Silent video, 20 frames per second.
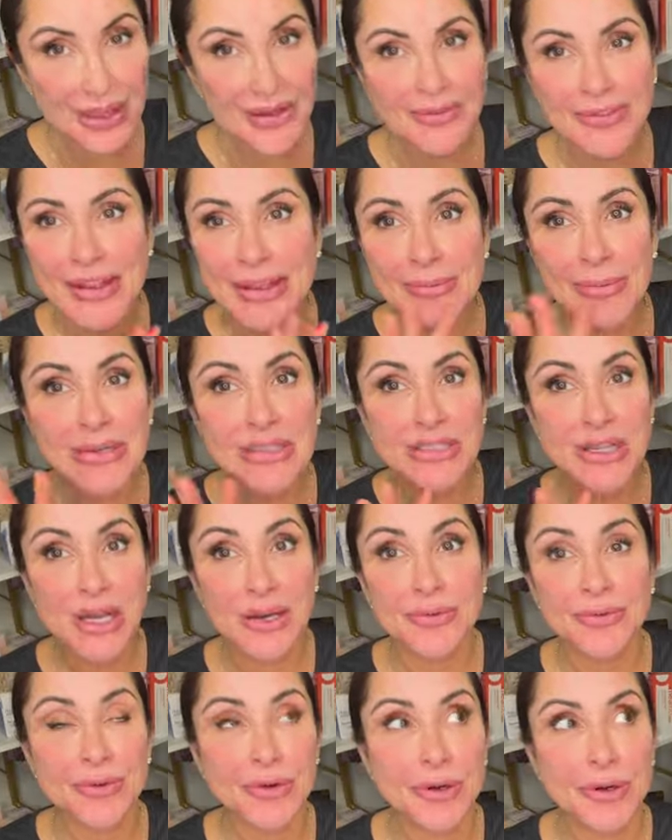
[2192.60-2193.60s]
they've been
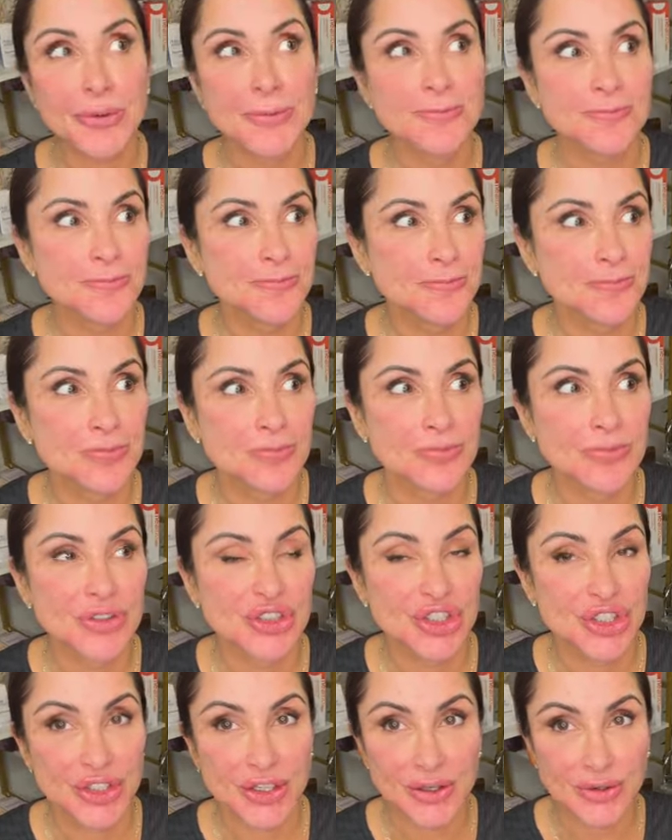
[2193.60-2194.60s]
done for
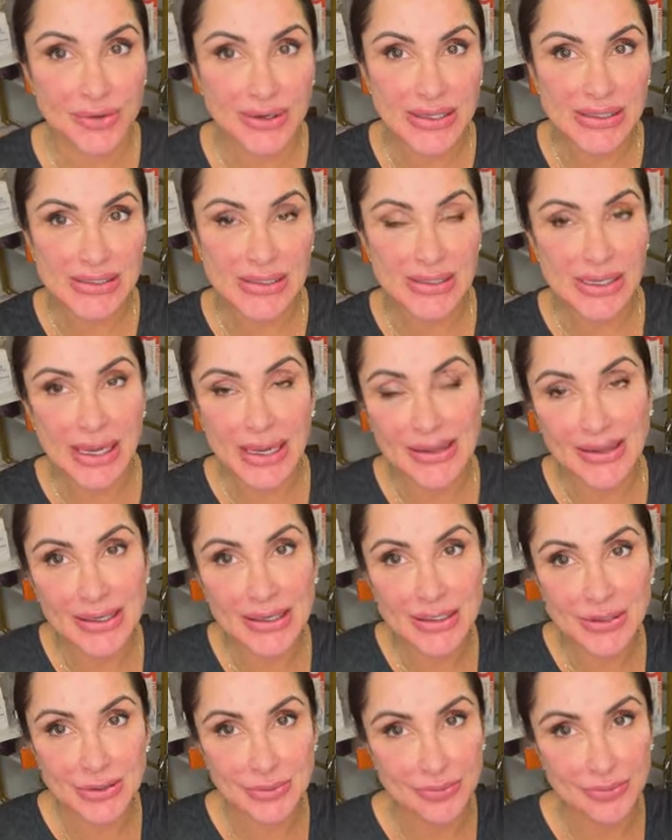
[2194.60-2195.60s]
sugar threads, I think,